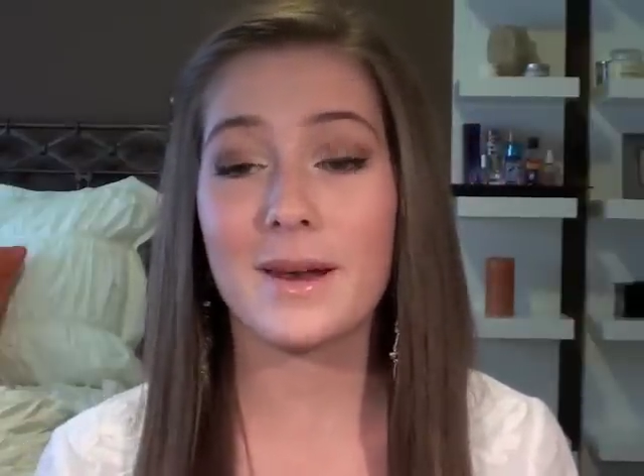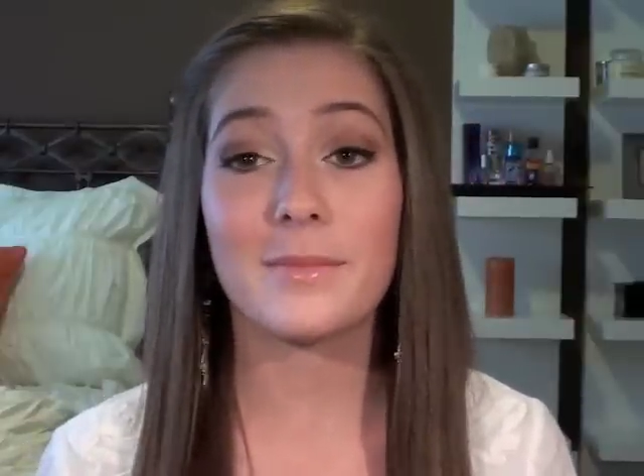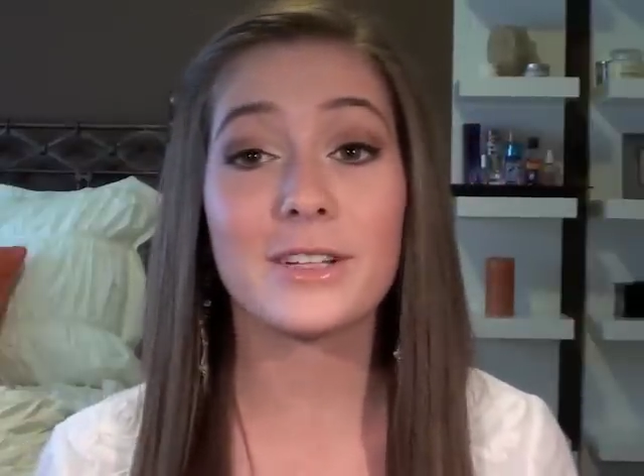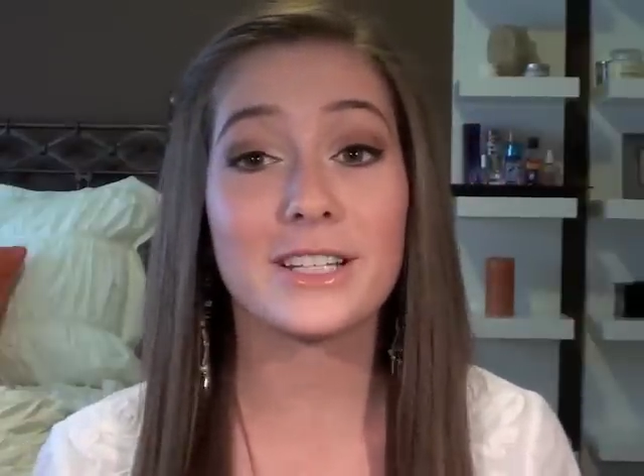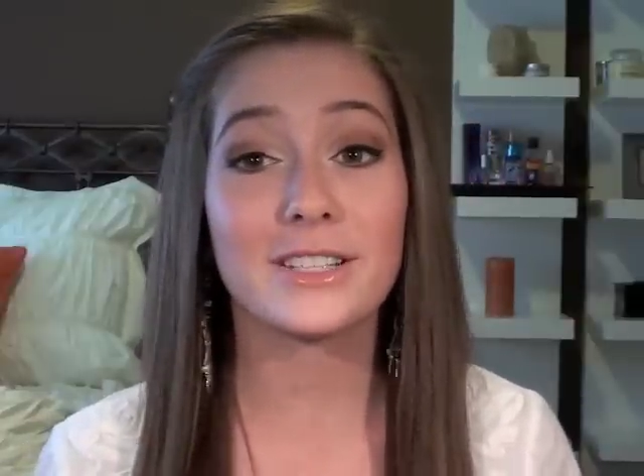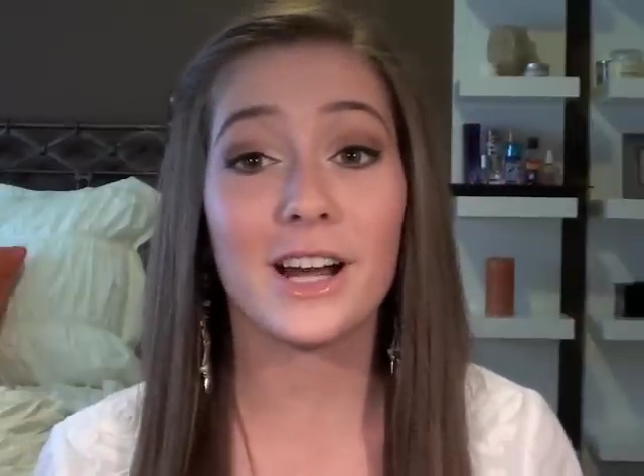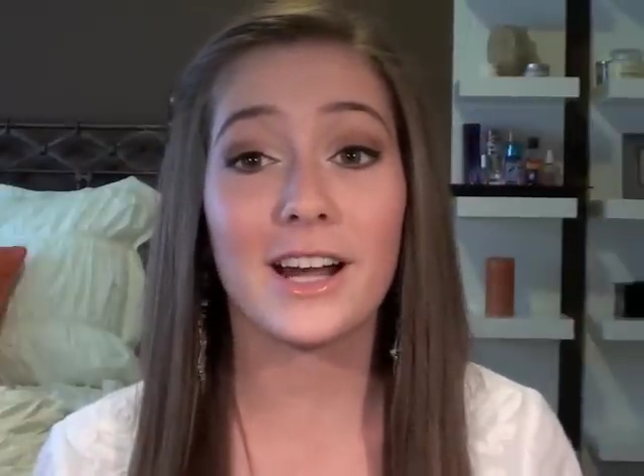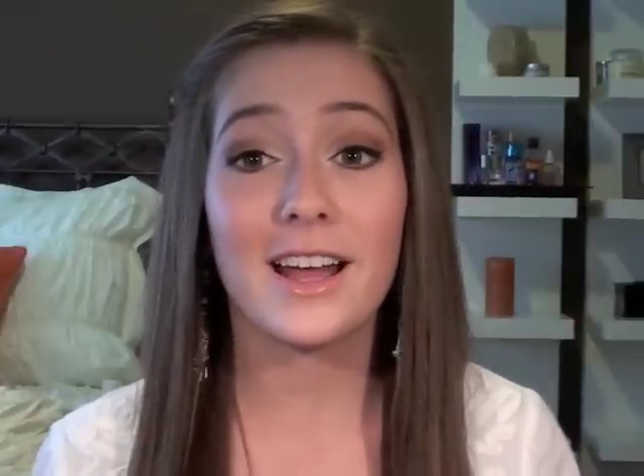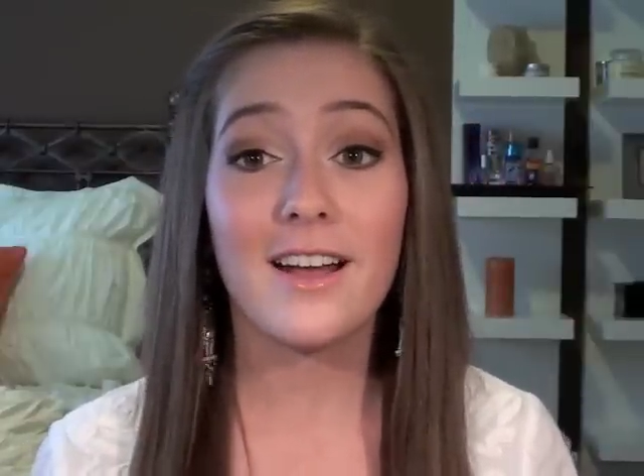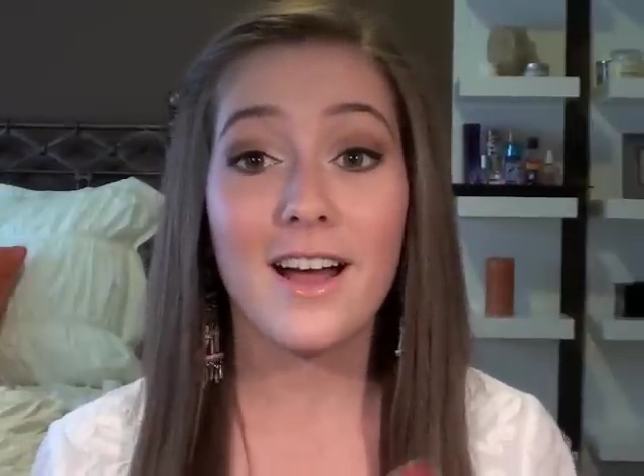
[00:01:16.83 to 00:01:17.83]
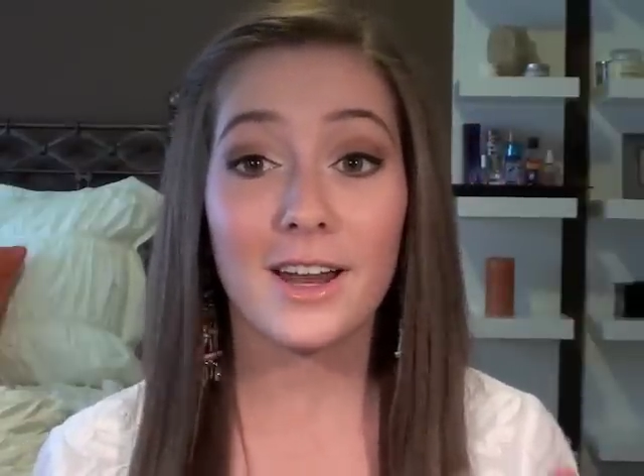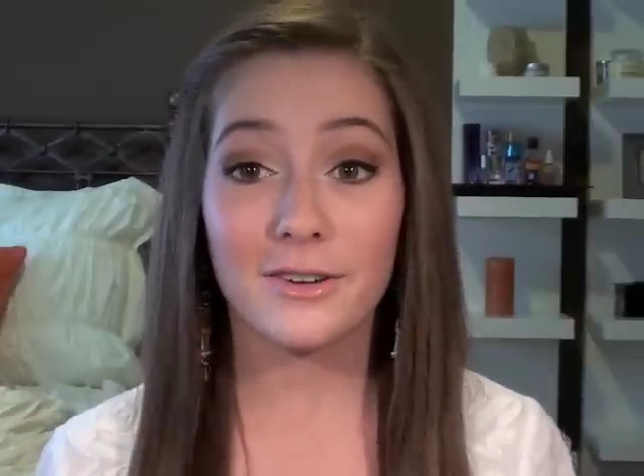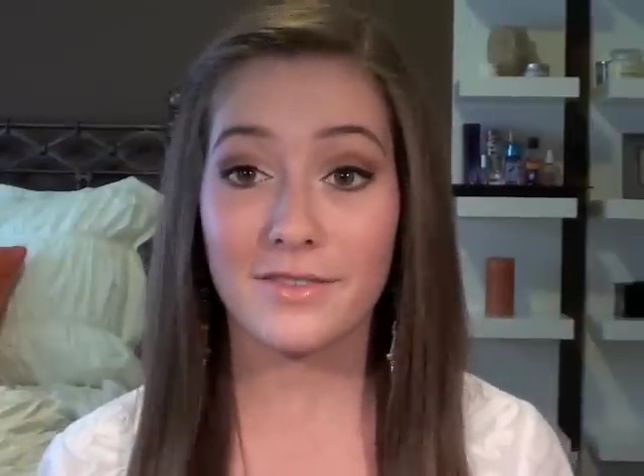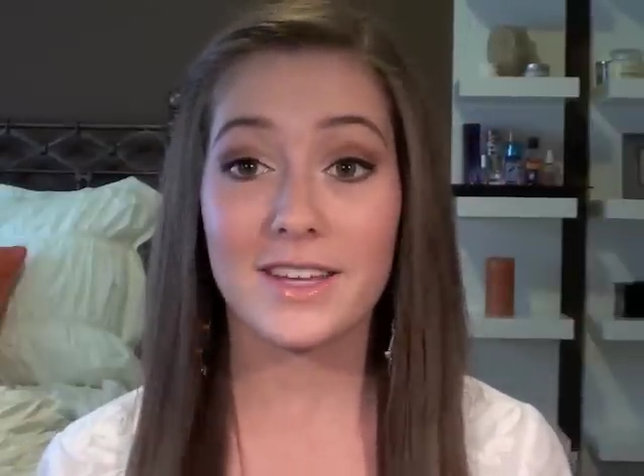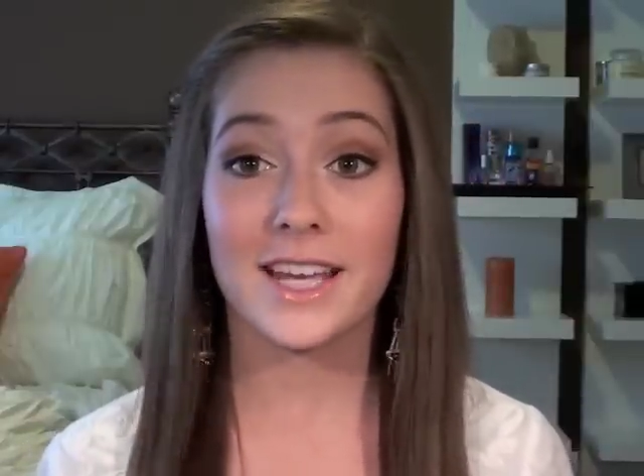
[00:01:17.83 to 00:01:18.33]
but I'm really sorry I
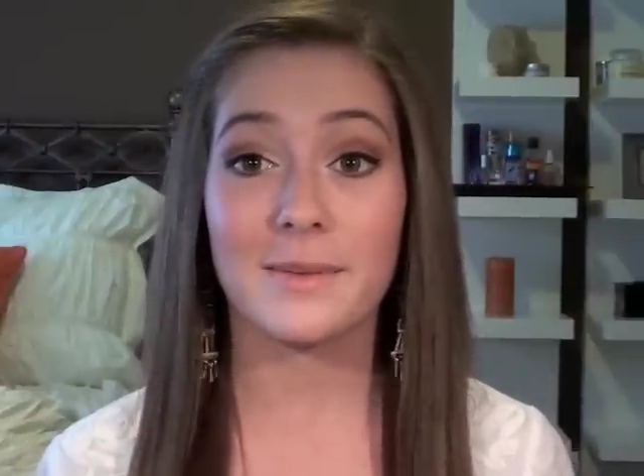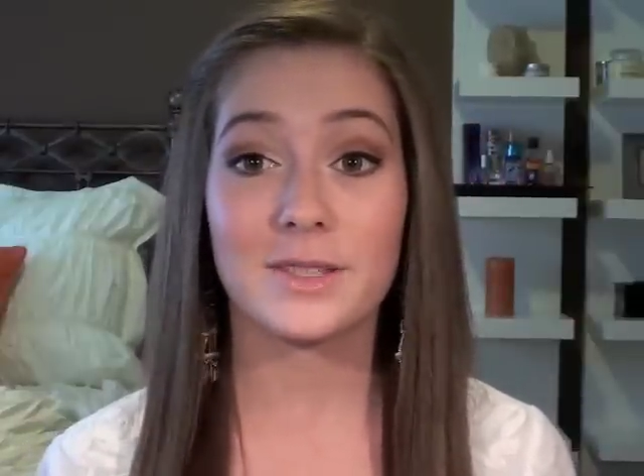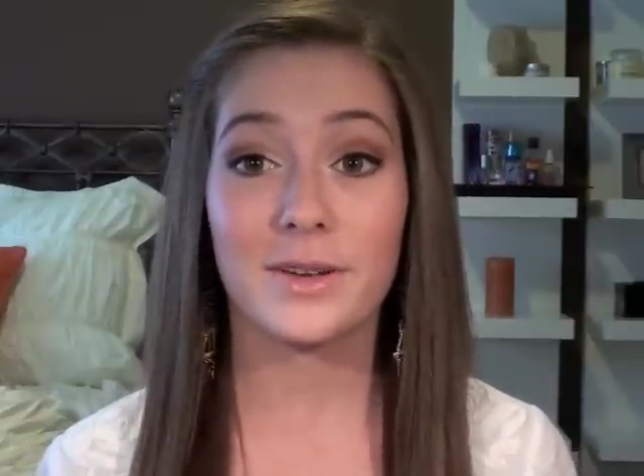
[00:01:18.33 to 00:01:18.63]
don't have the hiccups,